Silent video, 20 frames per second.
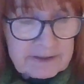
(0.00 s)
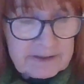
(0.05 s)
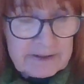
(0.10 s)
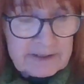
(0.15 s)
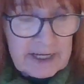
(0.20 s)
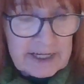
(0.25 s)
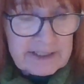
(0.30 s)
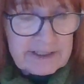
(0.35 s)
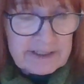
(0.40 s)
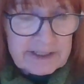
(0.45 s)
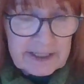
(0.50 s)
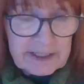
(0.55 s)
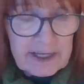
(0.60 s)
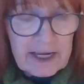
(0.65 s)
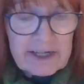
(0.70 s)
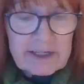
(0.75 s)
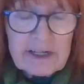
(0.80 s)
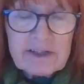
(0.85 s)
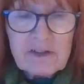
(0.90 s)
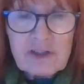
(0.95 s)
stating
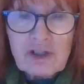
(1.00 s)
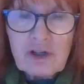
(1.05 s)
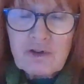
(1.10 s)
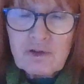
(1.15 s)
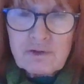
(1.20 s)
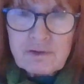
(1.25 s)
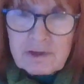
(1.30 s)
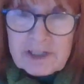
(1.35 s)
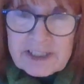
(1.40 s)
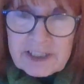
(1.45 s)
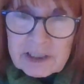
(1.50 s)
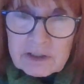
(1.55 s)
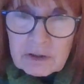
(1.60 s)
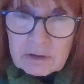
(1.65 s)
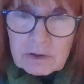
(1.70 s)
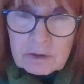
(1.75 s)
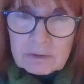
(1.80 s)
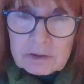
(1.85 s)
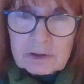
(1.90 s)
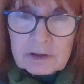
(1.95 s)
it is
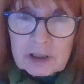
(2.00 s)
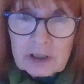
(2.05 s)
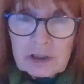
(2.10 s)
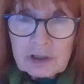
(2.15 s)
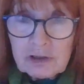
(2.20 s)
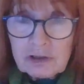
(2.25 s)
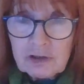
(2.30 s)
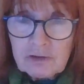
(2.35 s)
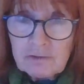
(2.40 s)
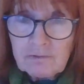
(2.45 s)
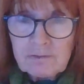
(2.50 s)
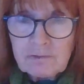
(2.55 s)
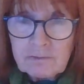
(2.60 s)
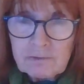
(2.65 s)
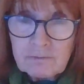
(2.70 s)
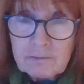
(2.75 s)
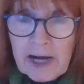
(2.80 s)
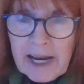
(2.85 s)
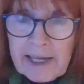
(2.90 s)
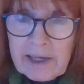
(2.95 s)
critical to
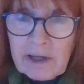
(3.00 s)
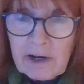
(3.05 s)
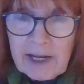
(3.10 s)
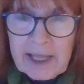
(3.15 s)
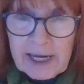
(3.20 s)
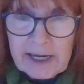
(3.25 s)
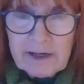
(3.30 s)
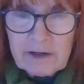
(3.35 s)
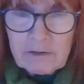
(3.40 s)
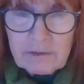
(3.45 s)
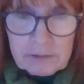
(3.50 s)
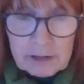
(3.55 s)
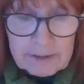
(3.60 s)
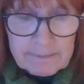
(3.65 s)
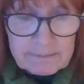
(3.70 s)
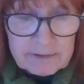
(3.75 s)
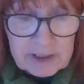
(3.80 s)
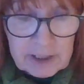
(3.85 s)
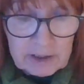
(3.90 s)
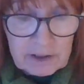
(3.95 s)
regulate
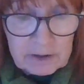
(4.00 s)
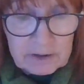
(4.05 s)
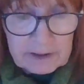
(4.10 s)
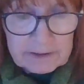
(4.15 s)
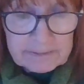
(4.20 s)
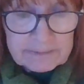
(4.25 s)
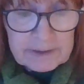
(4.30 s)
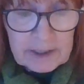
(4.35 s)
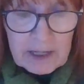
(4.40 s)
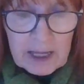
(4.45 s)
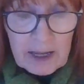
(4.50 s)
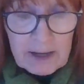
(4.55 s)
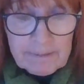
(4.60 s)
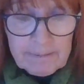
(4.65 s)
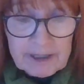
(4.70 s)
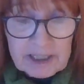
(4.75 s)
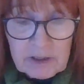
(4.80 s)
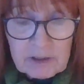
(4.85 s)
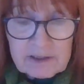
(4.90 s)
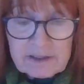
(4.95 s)
crypto
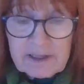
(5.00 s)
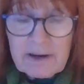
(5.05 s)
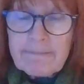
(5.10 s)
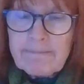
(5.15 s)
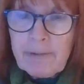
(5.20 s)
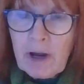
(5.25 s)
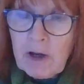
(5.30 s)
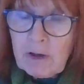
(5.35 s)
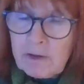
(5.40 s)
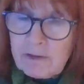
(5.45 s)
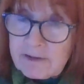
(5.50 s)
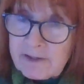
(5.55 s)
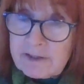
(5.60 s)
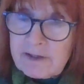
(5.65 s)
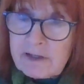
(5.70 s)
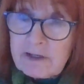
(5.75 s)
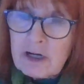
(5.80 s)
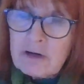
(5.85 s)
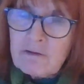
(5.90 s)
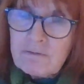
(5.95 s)
because it poses a